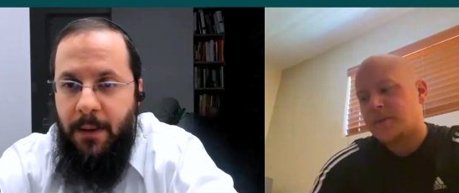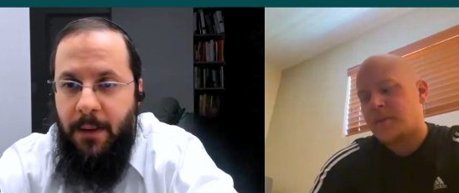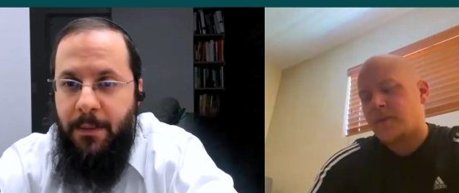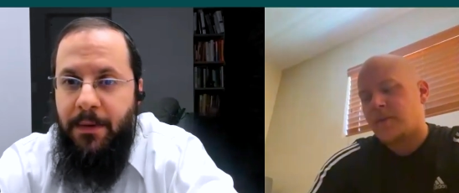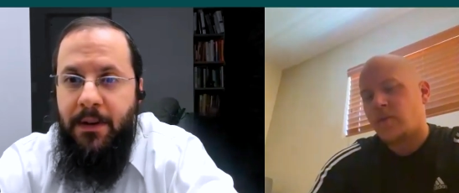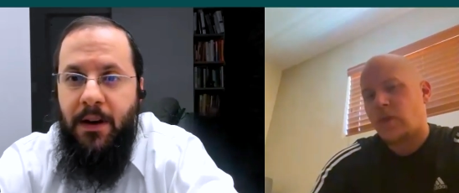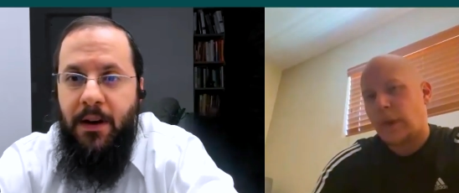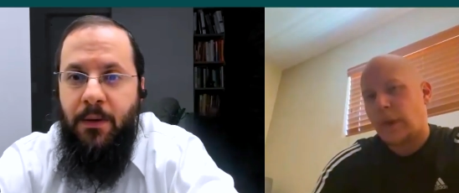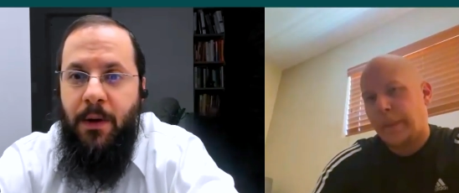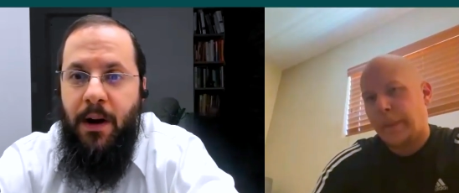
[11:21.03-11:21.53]
Speaker 1: things
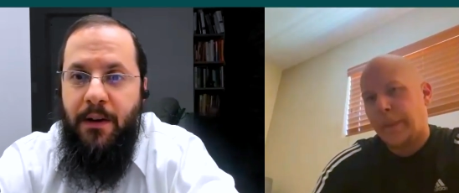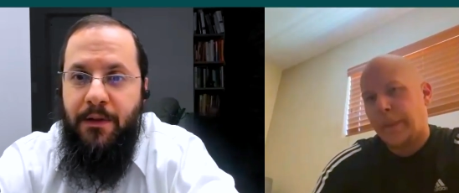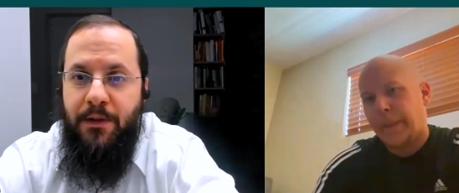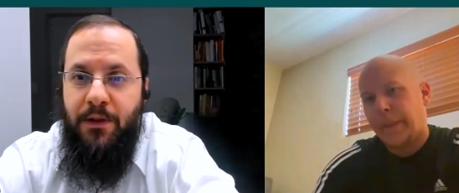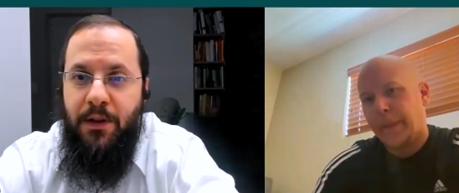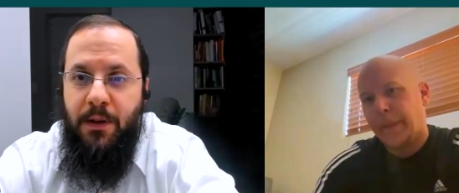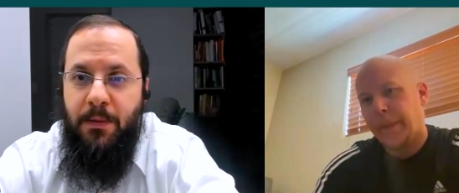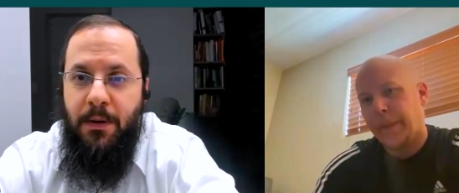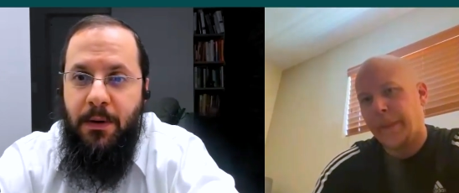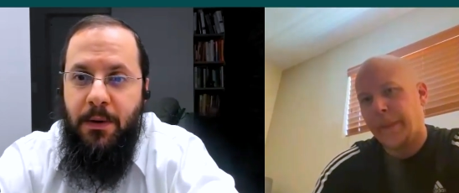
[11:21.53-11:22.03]
happen to the
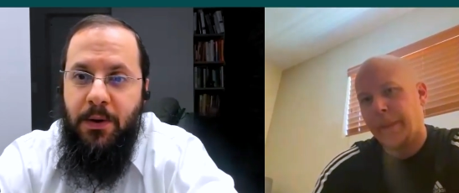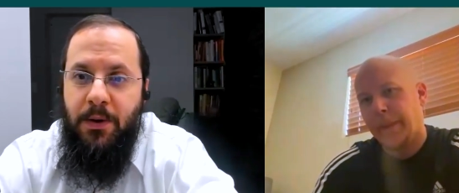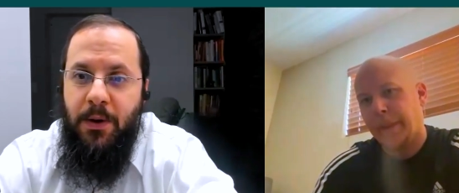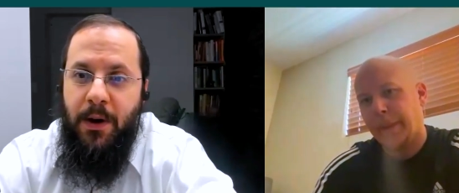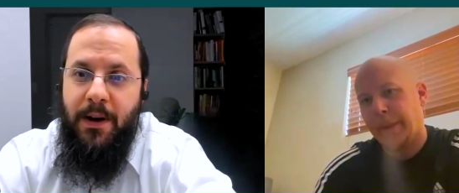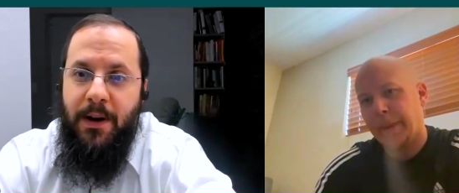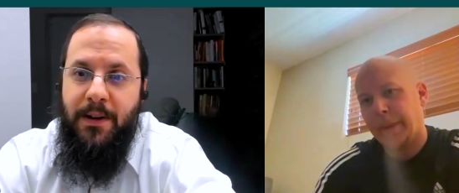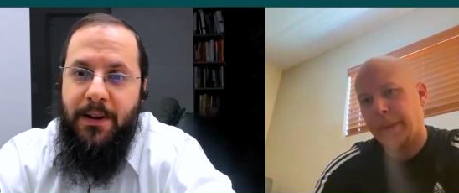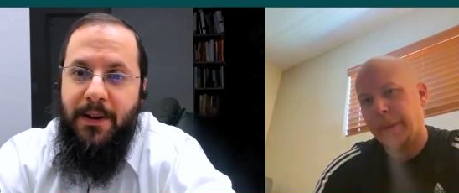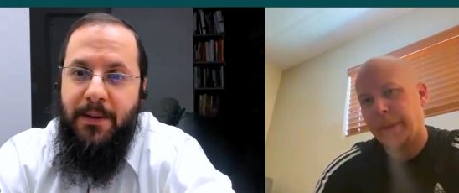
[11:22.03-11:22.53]
wife too, but we're
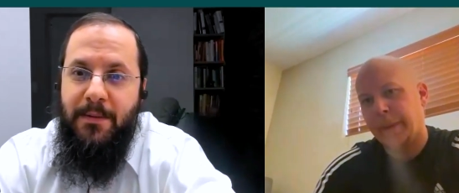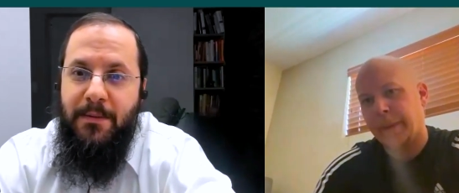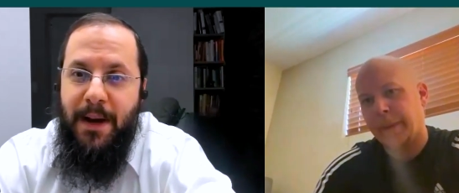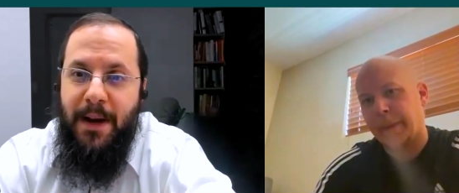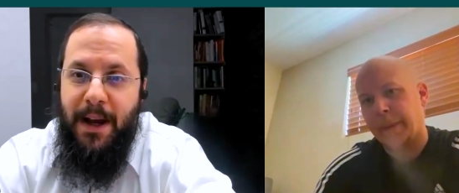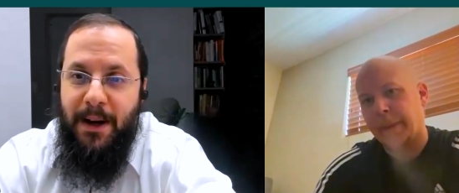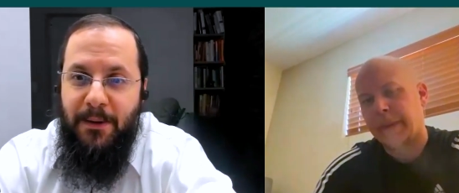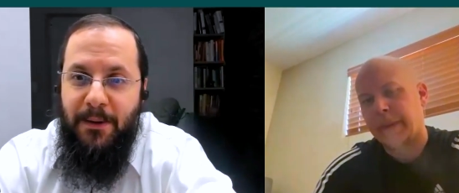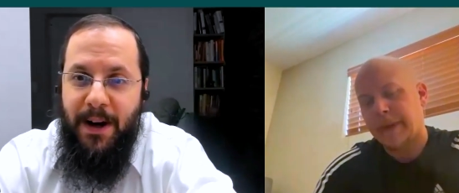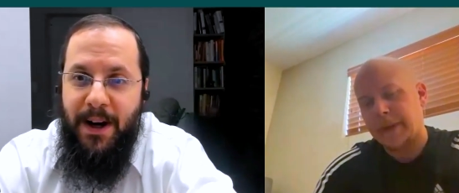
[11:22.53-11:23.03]
talking to
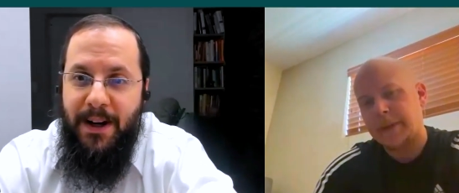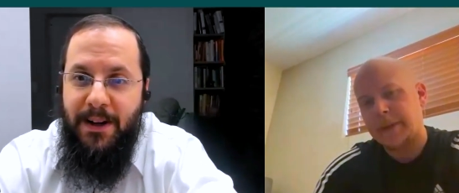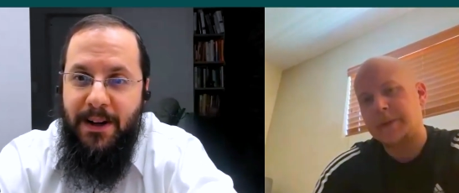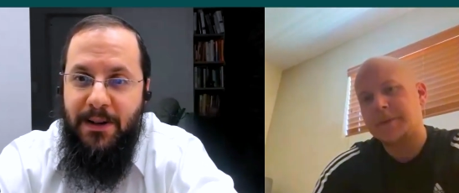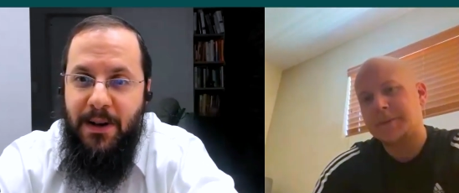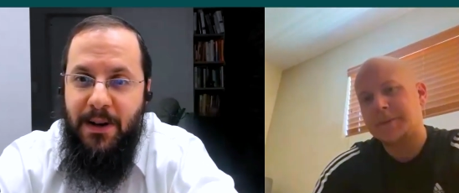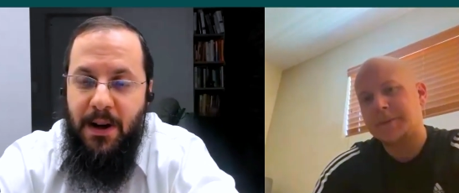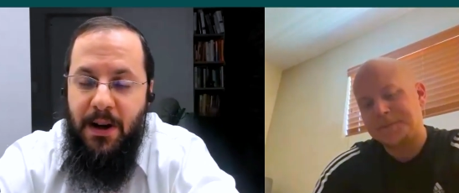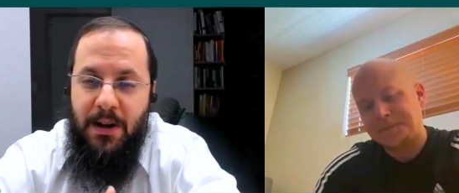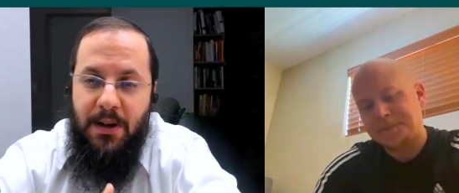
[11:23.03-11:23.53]
men,
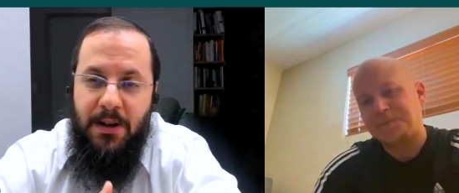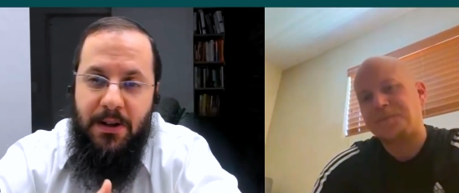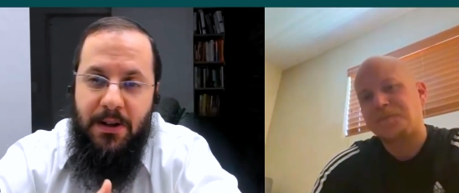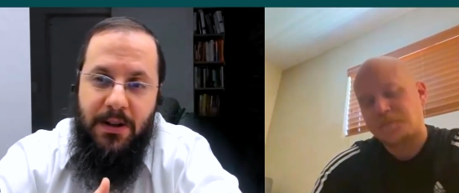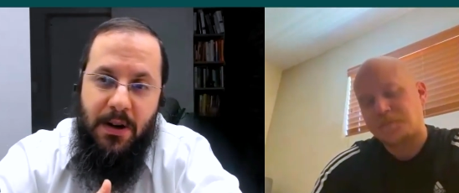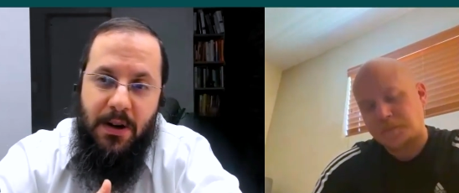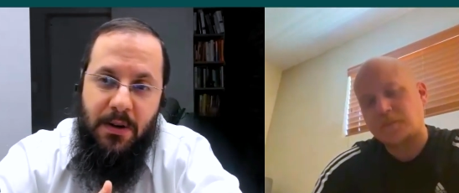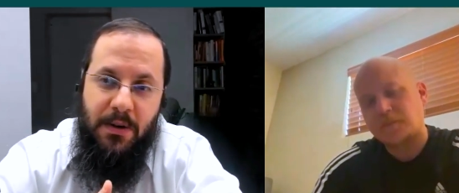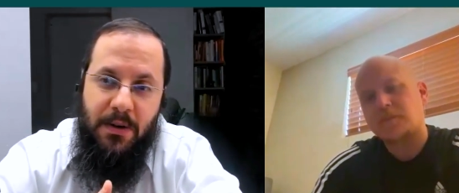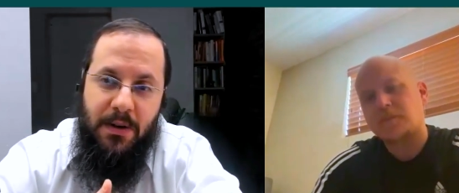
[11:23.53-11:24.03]
right?
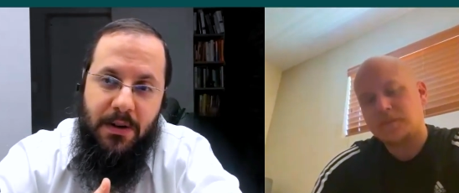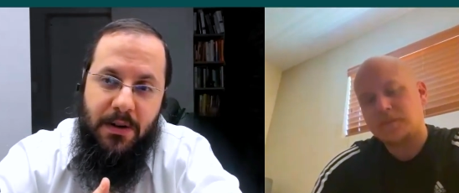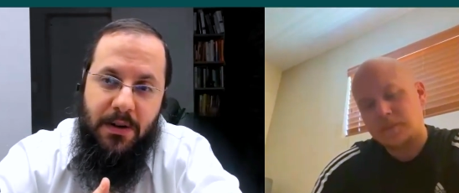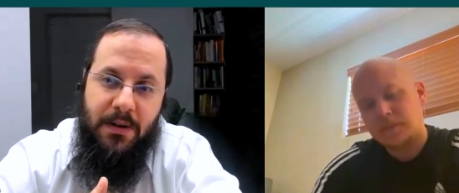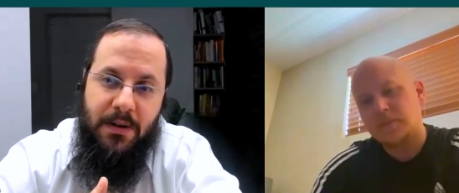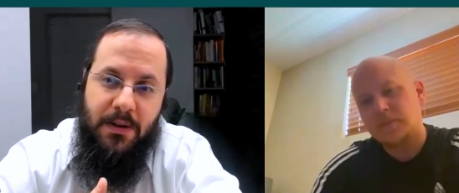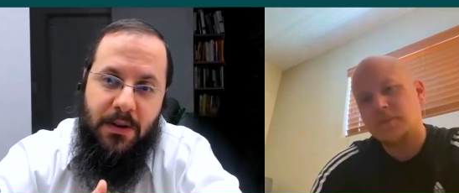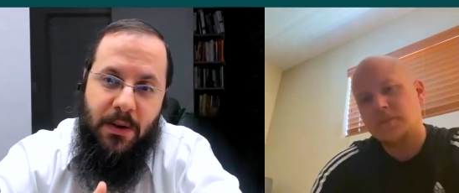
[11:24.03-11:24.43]
So,